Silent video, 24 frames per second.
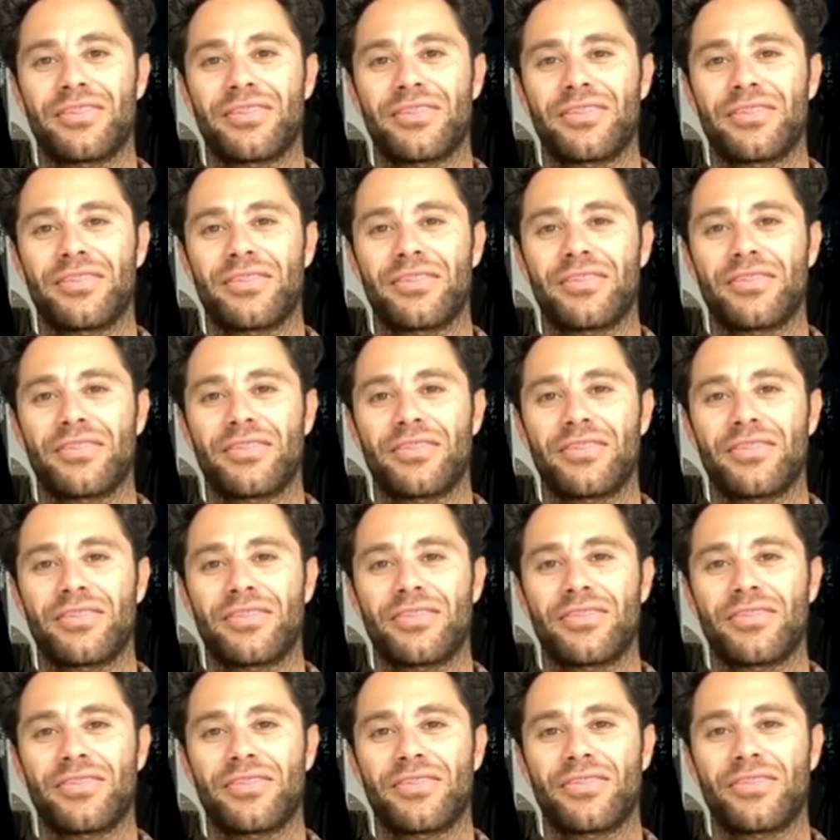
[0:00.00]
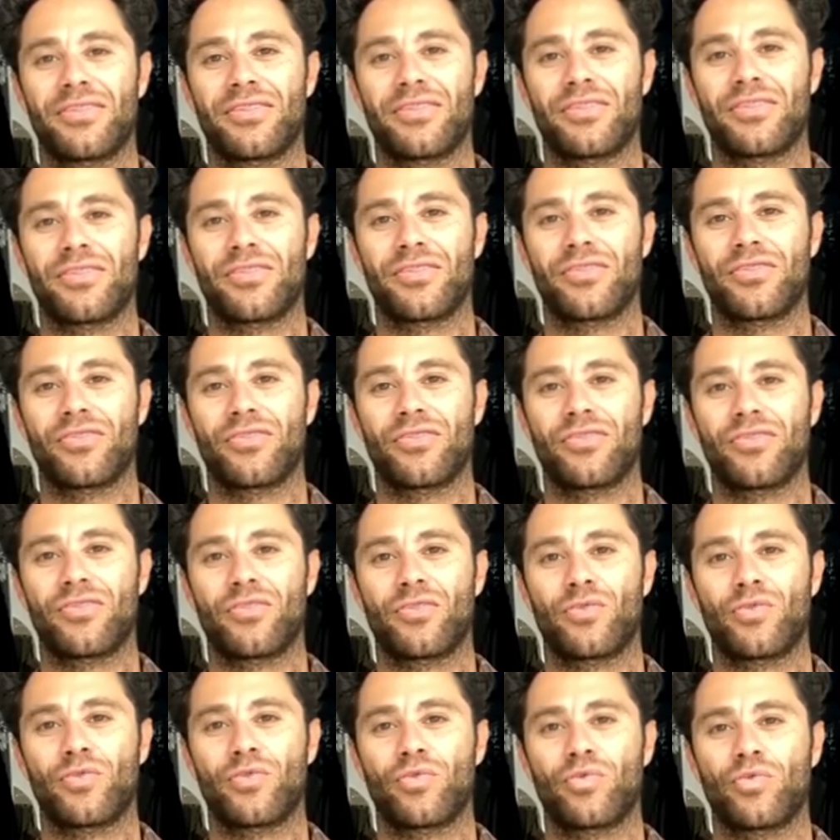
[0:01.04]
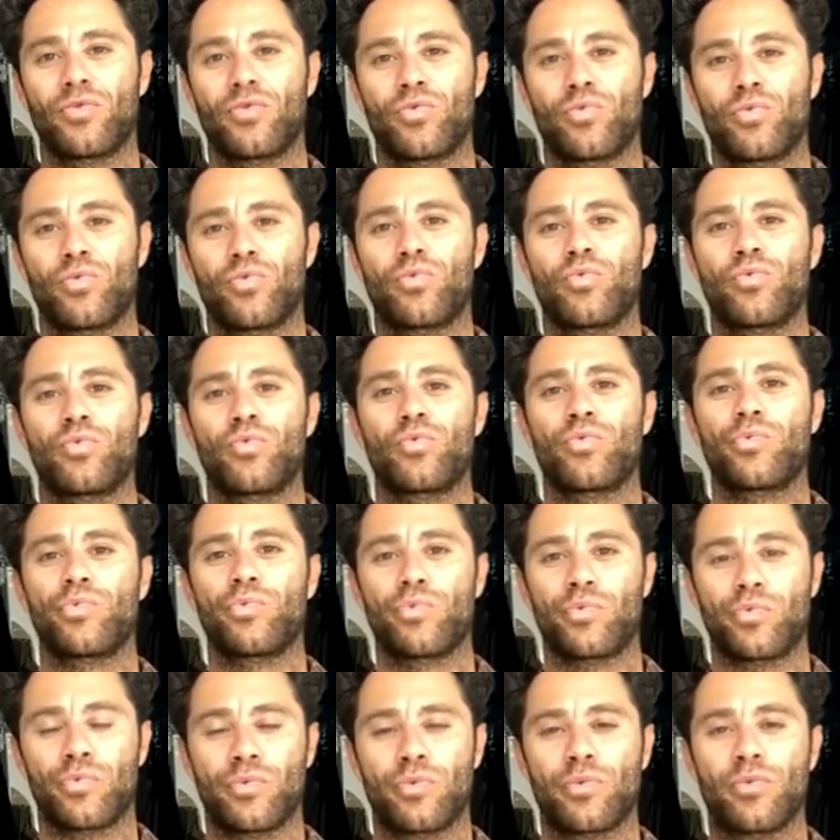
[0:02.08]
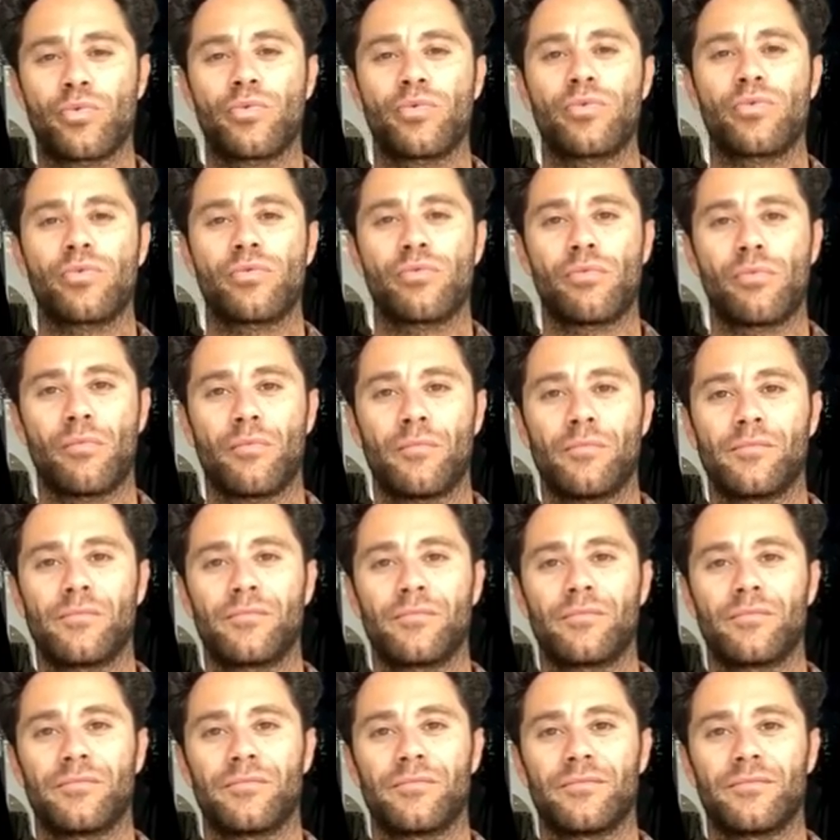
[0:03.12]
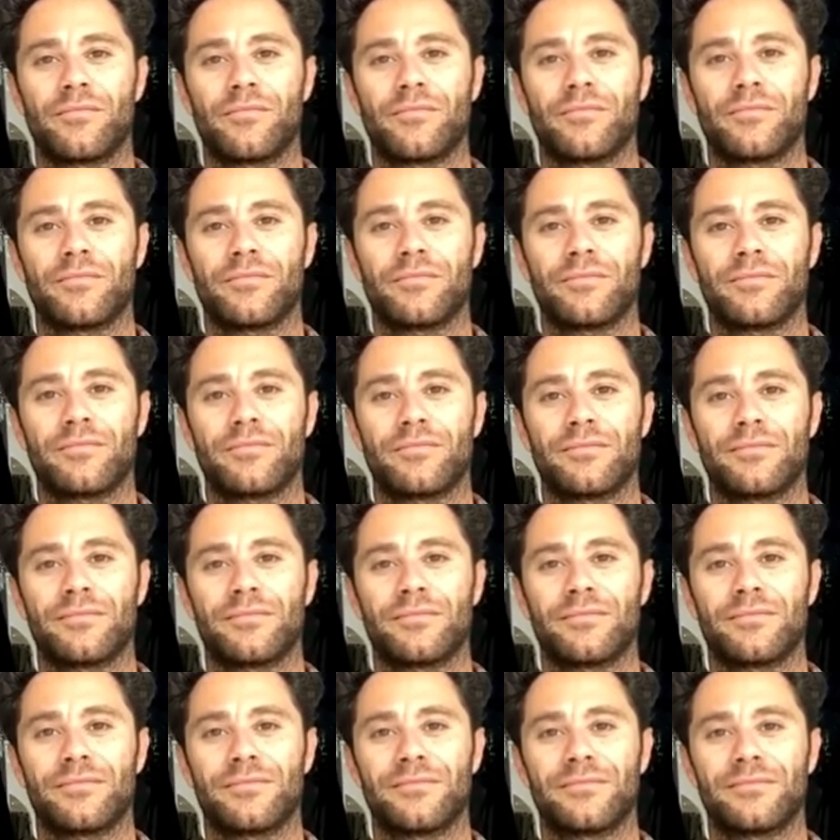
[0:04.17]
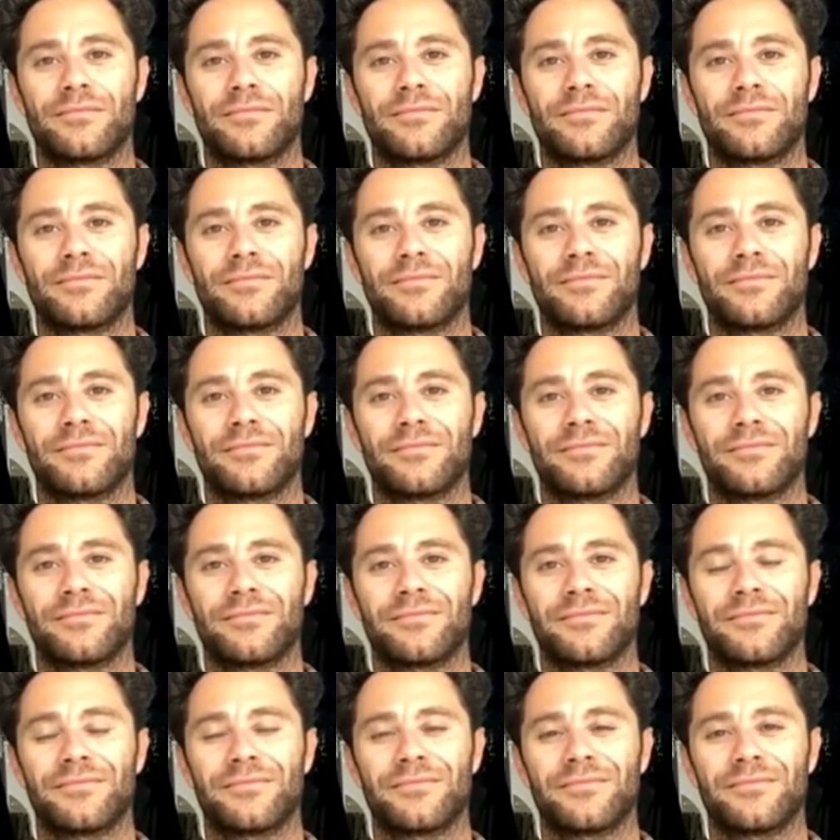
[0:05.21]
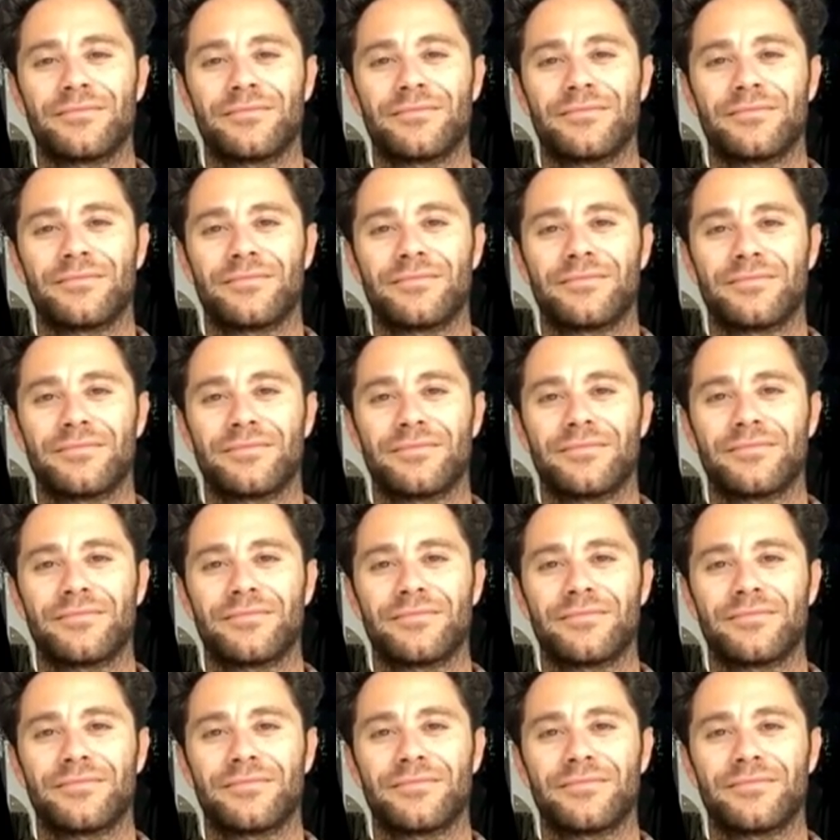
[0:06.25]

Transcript: No words are spoken by the person on screen.